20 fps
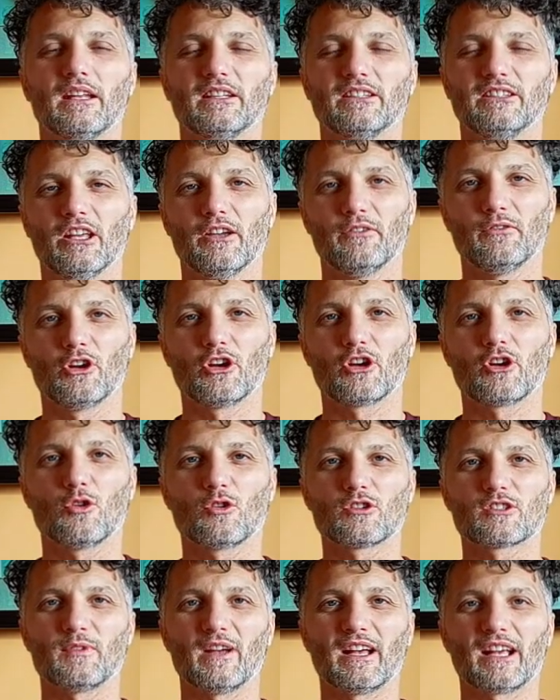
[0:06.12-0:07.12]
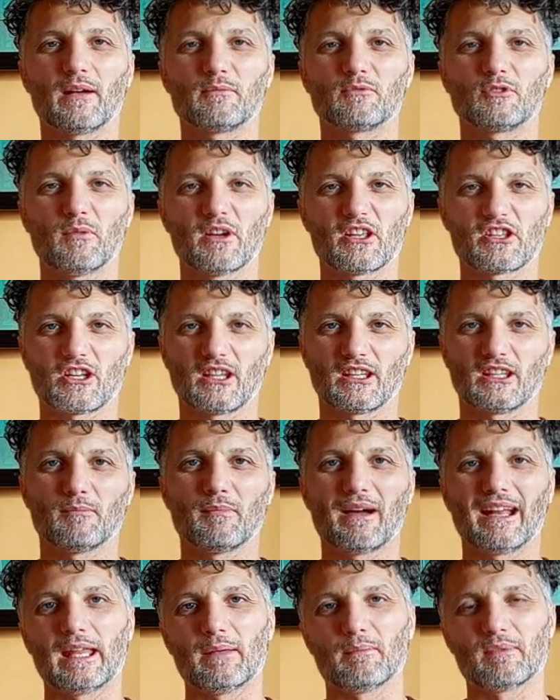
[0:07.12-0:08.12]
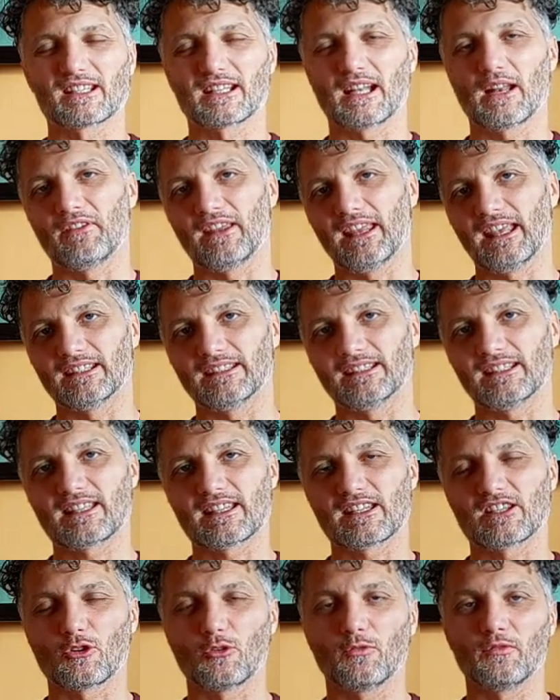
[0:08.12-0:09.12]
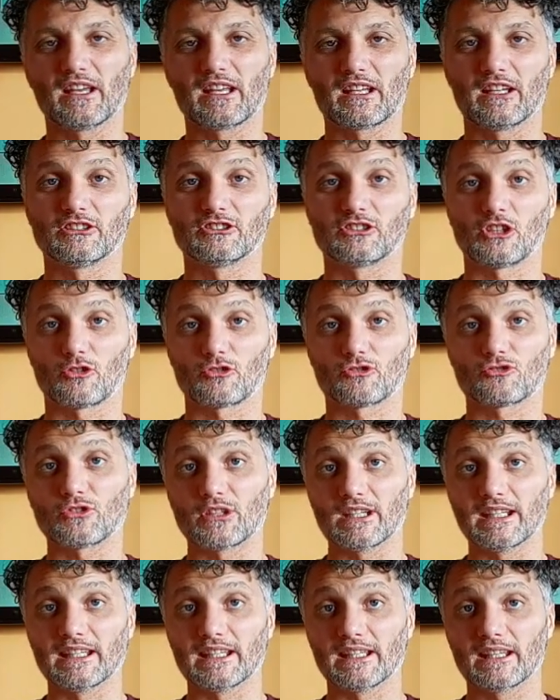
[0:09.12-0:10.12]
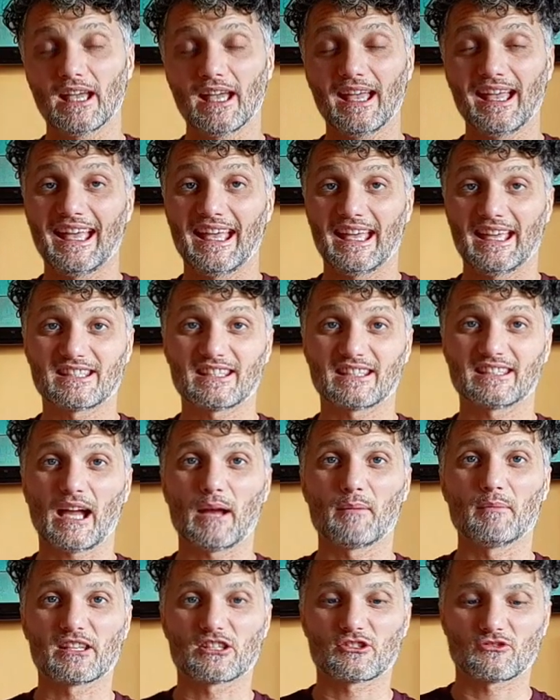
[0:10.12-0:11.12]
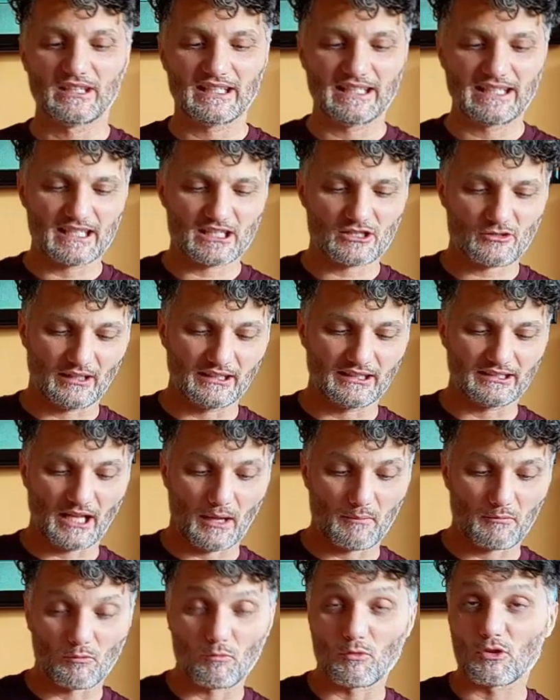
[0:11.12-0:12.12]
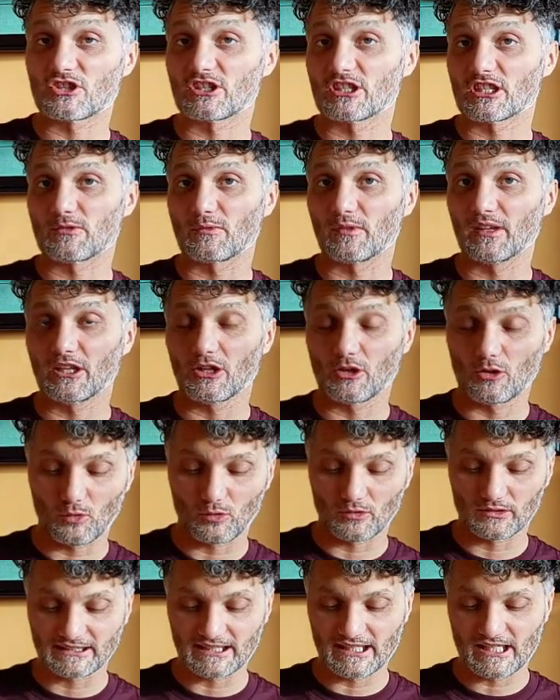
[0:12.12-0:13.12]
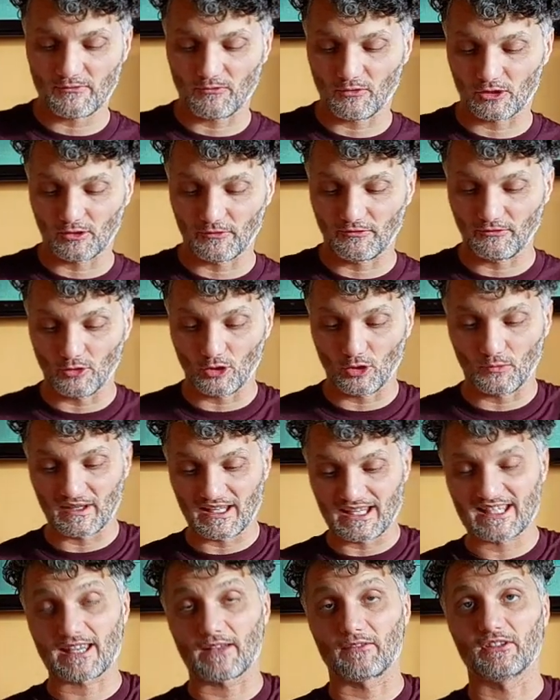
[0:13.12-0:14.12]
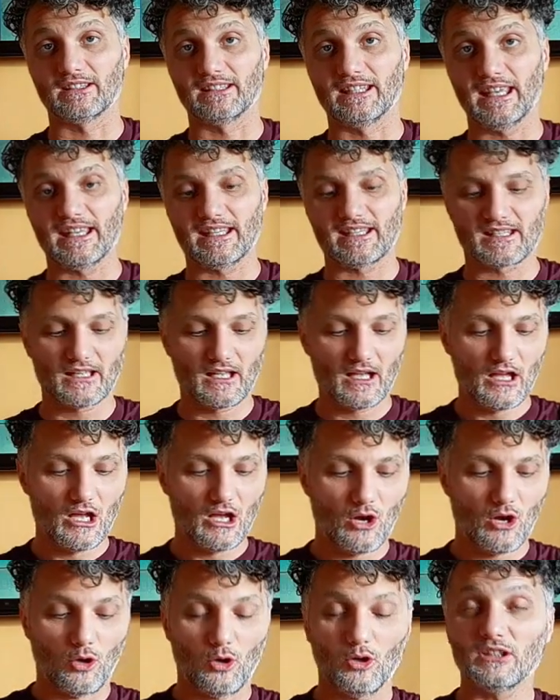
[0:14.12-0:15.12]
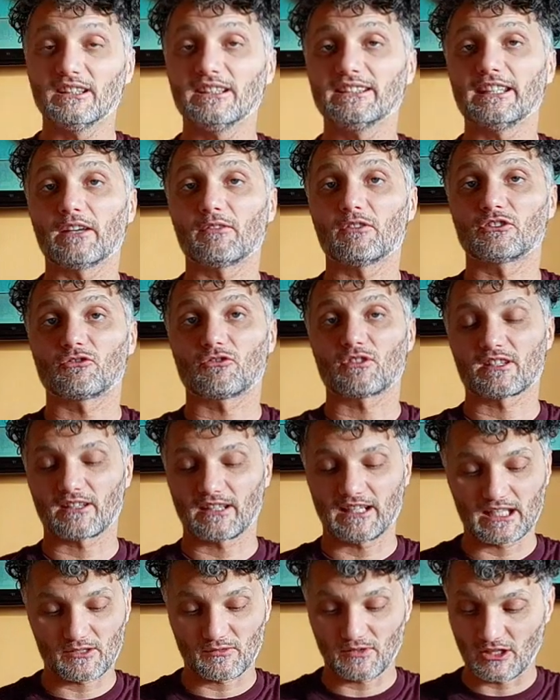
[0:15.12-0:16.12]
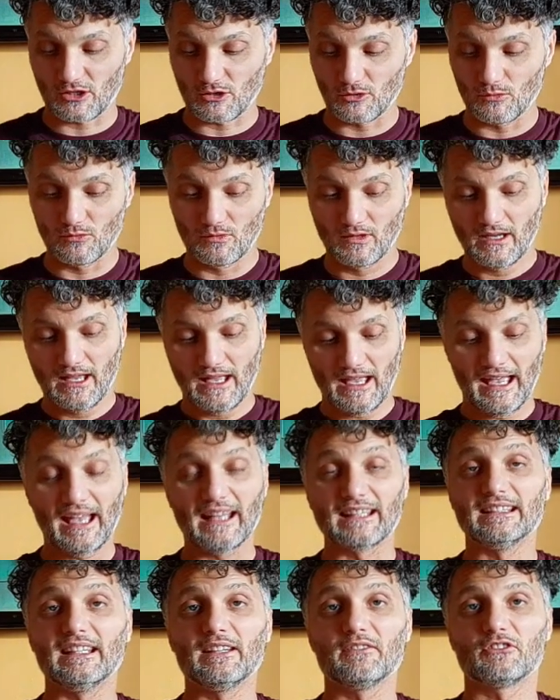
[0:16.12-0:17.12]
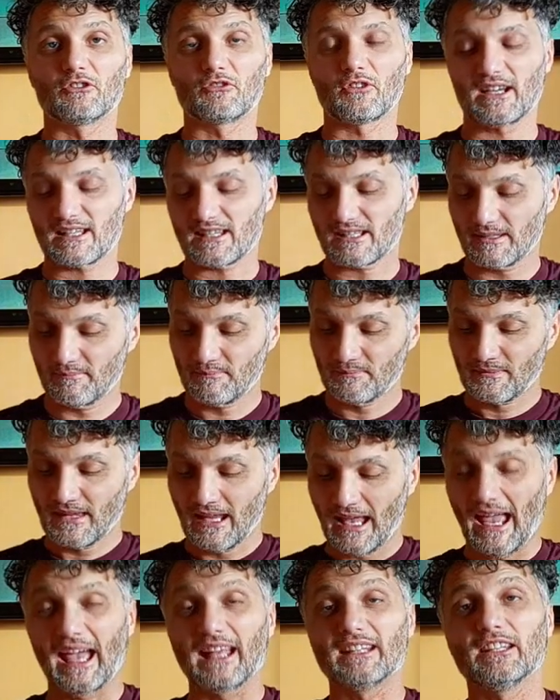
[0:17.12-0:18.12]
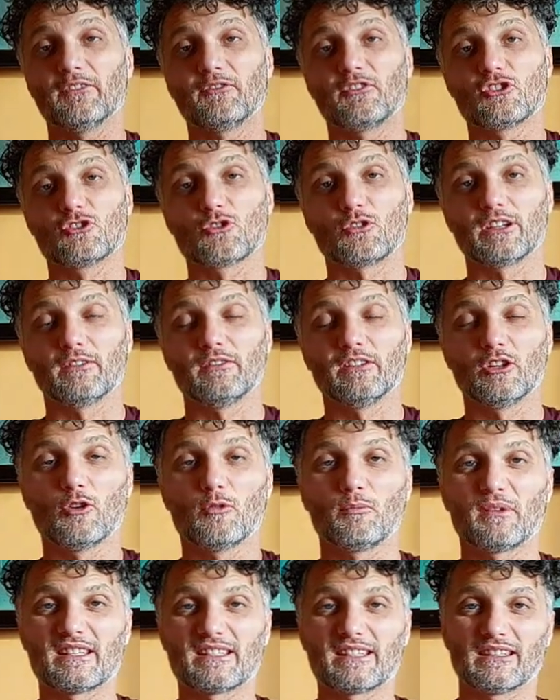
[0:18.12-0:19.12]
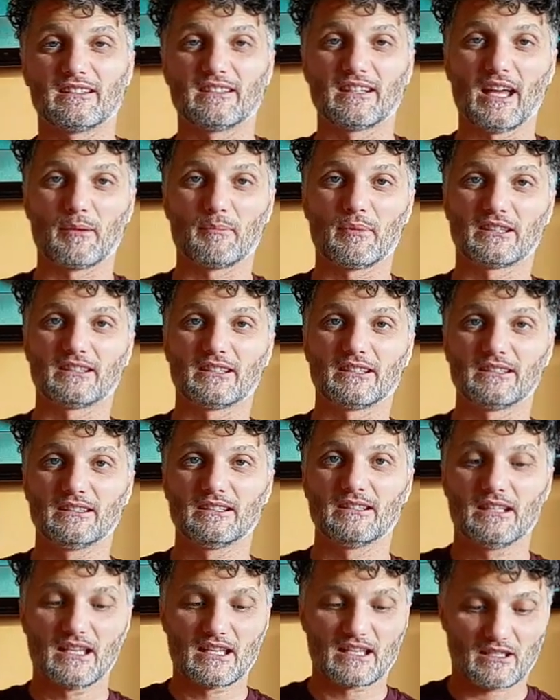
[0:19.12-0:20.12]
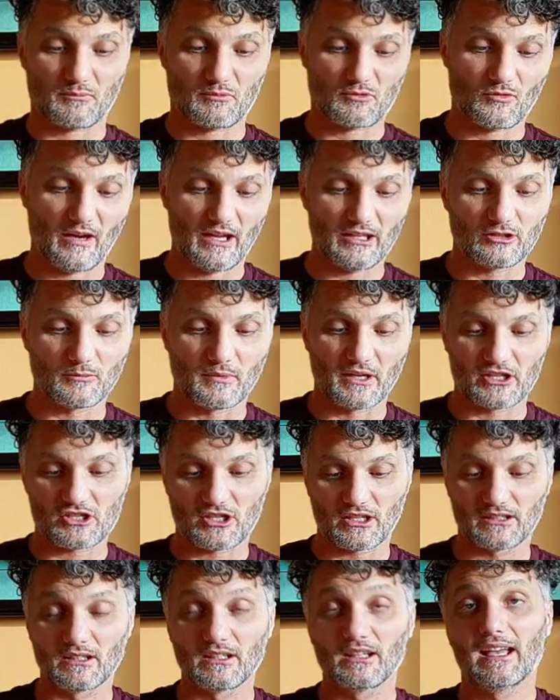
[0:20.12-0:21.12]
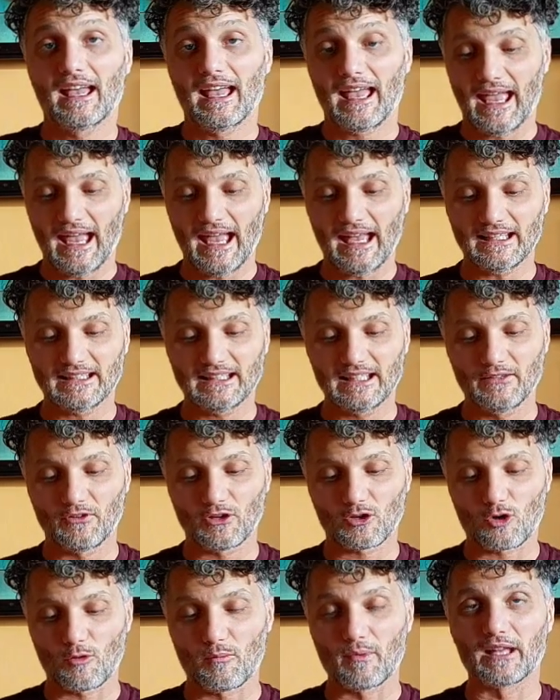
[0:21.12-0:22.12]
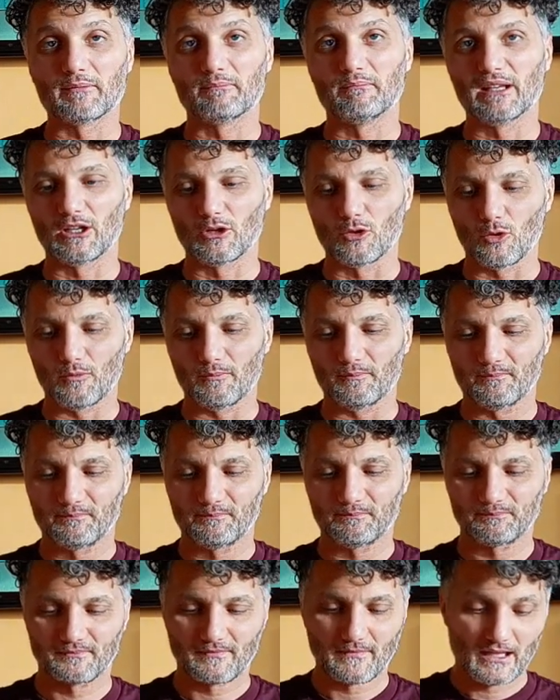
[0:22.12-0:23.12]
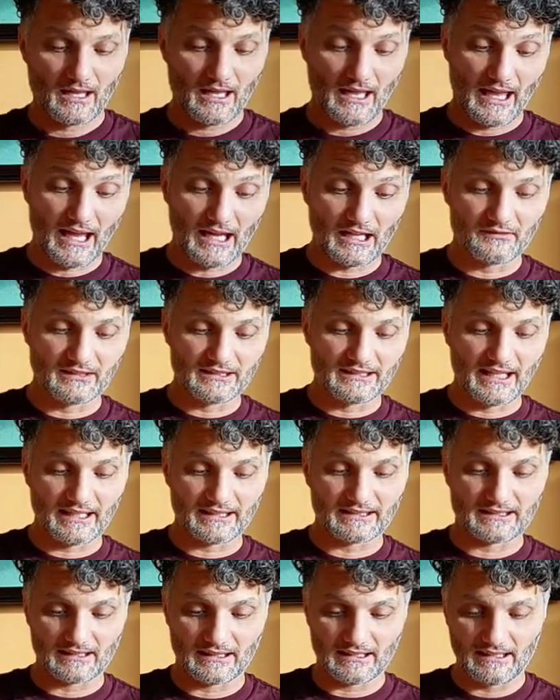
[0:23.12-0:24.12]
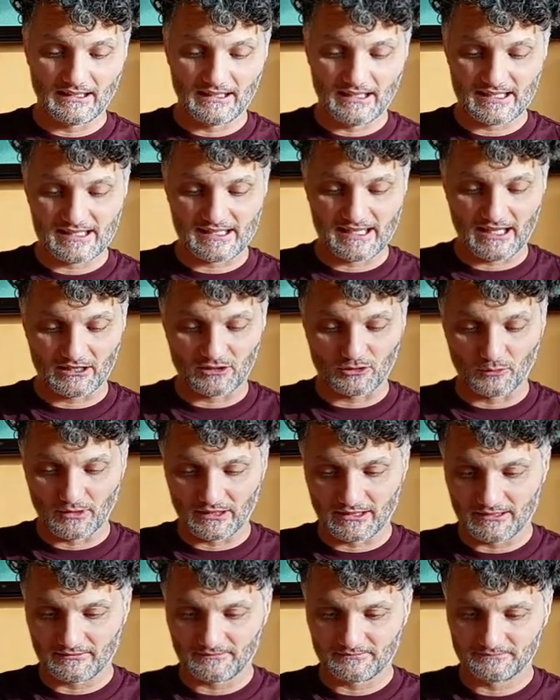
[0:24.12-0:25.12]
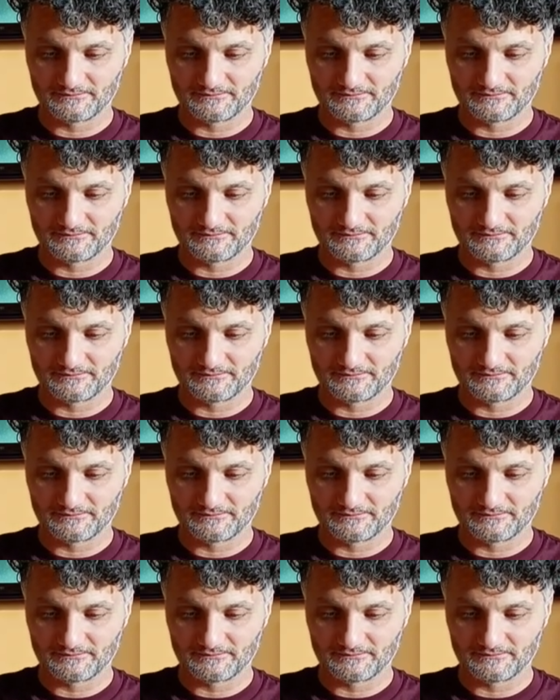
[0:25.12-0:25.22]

Hey Virgos, welcome to my channel. My name is Levi and this is your weekly tarot reading. It's a timeless reading, so anytime you watch this video, this is for the following 7 days. Only take what resonates with you and leave the rest. And if you enjoyed the video, please hit the like button, subscribe to my channel and leave a comment below. And with that, let's get to it.